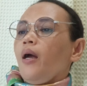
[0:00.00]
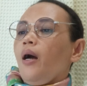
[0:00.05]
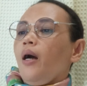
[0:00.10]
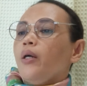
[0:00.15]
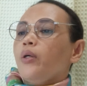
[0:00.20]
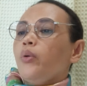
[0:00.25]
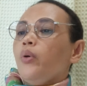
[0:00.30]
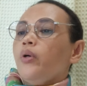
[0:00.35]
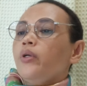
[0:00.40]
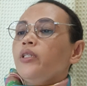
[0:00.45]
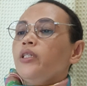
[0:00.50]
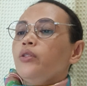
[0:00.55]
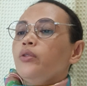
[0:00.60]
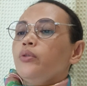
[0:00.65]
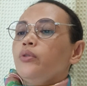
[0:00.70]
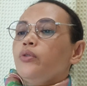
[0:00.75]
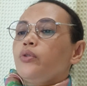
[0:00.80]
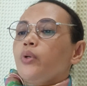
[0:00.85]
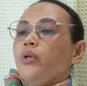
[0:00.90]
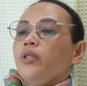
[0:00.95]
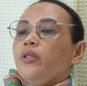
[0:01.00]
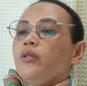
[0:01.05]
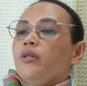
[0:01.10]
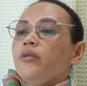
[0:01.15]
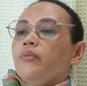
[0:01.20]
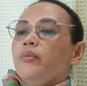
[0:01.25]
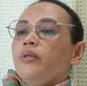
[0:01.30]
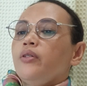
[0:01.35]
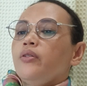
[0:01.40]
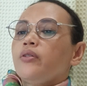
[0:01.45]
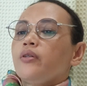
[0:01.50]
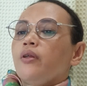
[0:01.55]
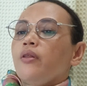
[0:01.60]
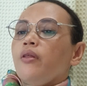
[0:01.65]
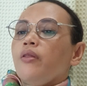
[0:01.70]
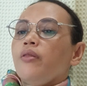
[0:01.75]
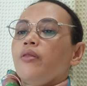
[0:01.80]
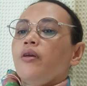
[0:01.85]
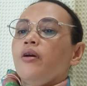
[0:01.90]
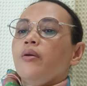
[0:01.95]
According to Joint
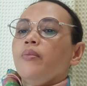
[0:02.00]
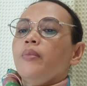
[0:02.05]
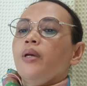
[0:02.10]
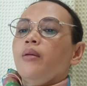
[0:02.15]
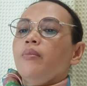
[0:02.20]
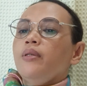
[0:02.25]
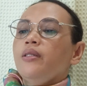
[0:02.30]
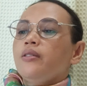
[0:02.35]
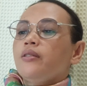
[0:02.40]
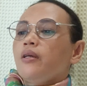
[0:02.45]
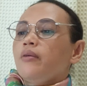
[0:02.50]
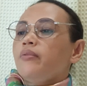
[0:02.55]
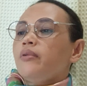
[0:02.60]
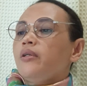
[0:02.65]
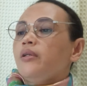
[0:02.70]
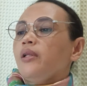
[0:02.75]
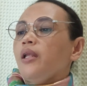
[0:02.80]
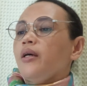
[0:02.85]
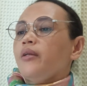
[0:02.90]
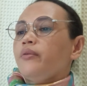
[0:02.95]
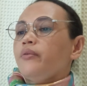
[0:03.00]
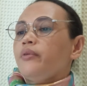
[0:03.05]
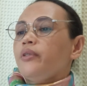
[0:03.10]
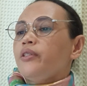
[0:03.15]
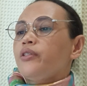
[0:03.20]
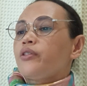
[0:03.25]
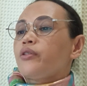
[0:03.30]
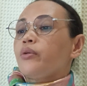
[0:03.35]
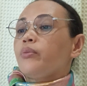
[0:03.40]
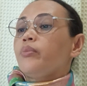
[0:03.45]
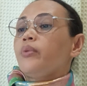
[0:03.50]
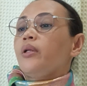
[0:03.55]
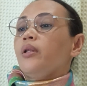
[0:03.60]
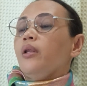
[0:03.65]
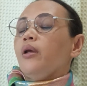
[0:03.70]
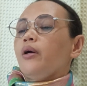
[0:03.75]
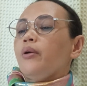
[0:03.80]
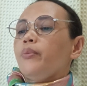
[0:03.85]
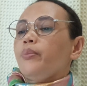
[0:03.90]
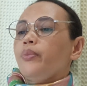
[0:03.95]
Commission, there may be several hundreds of
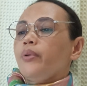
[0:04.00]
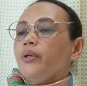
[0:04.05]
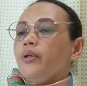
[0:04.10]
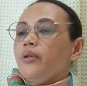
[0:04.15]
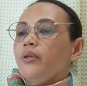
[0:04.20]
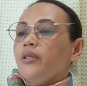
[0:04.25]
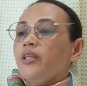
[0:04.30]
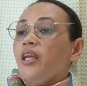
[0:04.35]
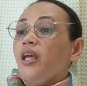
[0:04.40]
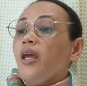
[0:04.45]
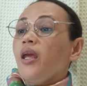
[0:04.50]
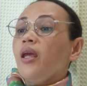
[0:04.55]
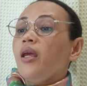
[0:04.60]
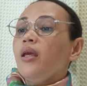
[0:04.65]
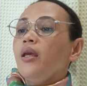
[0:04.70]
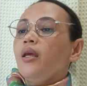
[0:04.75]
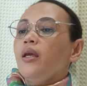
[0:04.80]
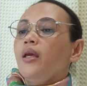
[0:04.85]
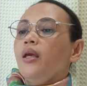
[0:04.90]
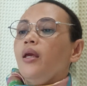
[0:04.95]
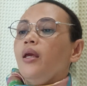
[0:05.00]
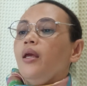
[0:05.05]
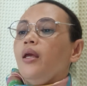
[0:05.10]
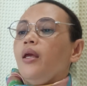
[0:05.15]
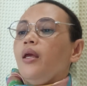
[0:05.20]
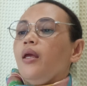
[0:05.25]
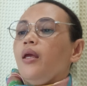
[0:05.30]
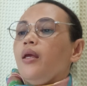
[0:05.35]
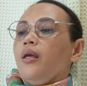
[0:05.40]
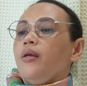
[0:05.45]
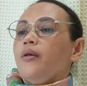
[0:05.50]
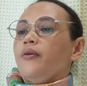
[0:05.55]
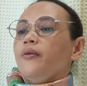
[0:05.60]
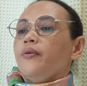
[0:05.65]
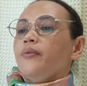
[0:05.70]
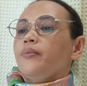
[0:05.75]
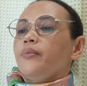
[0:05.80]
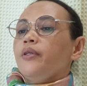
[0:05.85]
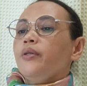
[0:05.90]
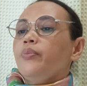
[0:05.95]
alarms per day
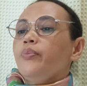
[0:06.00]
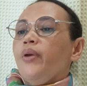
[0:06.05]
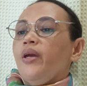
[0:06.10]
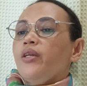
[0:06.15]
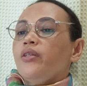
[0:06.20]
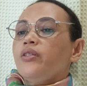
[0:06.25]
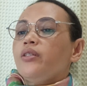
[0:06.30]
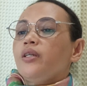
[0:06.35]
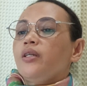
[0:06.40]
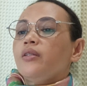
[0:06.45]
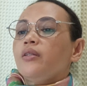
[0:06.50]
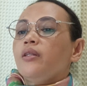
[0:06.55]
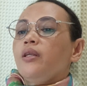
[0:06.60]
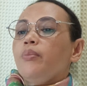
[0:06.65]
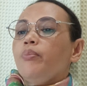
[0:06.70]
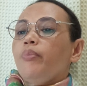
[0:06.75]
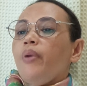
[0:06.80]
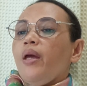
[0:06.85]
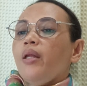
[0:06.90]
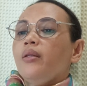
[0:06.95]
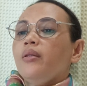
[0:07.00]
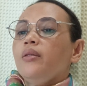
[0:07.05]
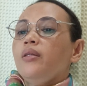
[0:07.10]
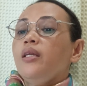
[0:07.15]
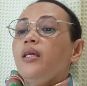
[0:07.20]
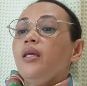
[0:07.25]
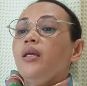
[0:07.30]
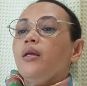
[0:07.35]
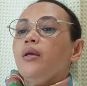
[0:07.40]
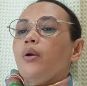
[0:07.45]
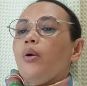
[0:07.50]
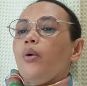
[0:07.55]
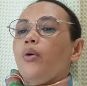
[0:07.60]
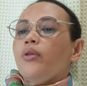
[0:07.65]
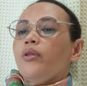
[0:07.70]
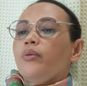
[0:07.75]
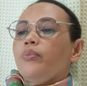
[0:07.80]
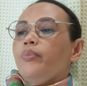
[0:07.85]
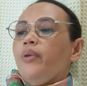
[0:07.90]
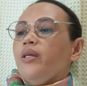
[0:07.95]
per patient depending
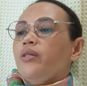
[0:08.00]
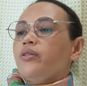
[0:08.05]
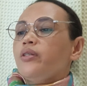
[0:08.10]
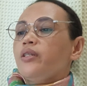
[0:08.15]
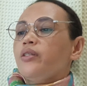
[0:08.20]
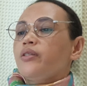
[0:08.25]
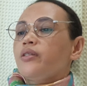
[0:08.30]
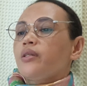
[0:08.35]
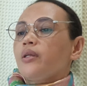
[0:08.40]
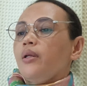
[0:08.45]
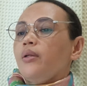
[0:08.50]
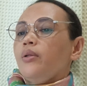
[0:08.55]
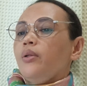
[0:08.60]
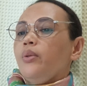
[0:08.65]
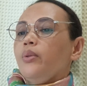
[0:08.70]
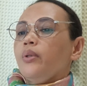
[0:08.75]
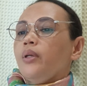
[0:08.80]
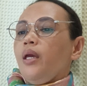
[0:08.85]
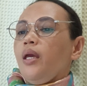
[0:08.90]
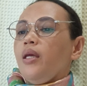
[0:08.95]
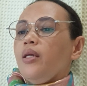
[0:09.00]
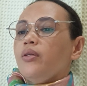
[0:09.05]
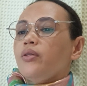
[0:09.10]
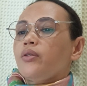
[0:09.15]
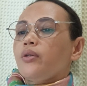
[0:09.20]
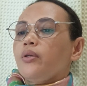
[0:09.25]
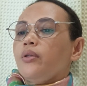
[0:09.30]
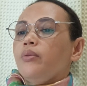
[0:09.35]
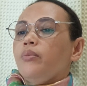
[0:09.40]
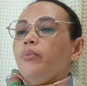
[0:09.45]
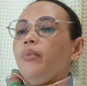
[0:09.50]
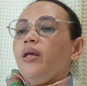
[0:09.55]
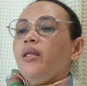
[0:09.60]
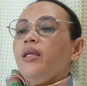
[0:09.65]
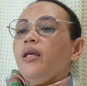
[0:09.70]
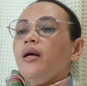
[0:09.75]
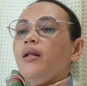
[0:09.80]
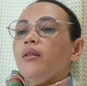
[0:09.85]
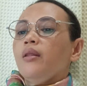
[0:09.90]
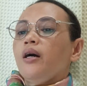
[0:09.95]
on the patient's location.
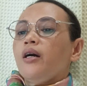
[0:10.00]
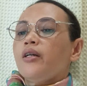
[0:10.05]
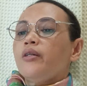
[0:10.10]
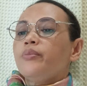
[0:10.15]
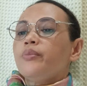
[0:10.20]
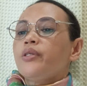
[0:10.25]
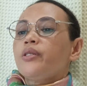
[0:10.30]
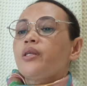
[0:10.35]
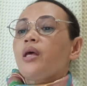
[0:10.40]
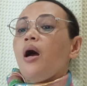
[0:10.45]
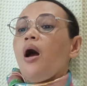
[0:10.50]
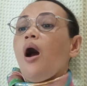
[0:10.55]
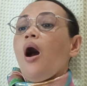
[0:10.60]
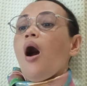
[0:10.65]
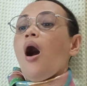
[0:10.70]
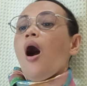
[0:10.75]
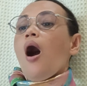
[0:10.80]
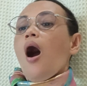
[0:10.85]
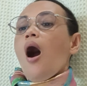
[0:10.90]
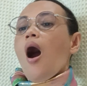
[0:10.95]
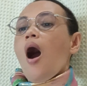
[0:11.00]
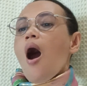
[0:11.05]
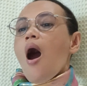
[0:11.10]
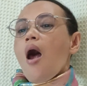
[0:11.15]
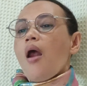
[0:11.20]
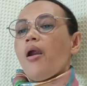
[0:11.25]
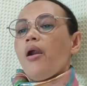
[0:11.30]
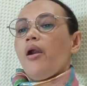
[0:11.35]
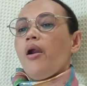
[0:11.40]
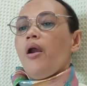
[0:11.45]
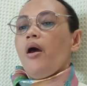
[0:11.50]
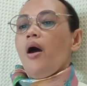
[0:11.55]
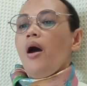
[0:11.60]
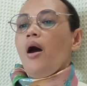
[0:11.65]
Many alarms are